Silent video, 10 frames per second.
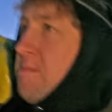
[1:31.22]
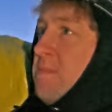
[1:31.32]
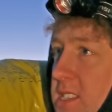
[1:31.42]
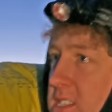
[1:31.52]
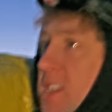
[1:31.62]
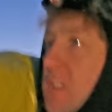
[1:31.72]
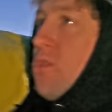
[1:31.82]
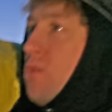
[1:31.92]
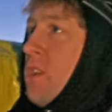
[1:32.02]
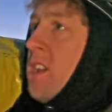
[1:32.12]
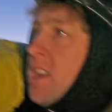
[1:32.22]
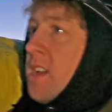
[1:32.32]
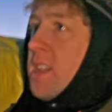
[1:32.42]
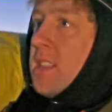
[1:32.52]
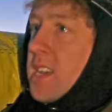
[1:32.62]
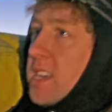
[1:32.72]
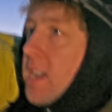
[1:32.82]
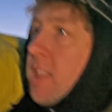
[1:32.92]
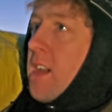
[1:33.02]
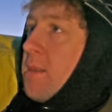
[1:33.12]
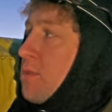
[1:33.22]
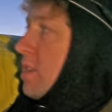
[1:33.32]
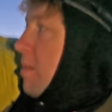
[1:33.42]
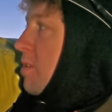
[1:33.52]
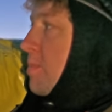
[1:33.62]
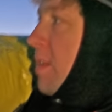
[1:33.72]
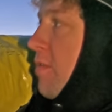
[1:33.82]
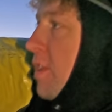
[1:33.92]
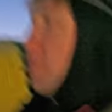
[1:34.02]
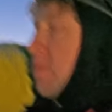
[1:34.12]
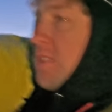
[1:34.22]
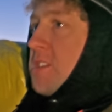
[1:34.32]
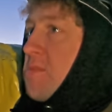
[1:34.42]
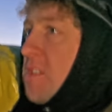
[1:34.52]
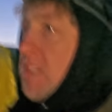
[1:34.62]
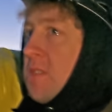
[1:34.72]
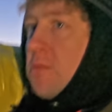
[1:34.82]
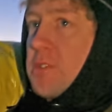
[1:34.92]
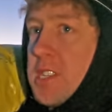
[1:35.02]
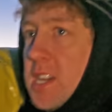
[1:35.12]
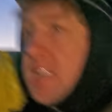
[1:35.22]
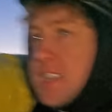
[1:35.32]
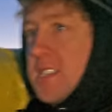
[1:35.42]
See there's a ewe licking a lamb, so that must be a fresh one this morning. We'll see it in a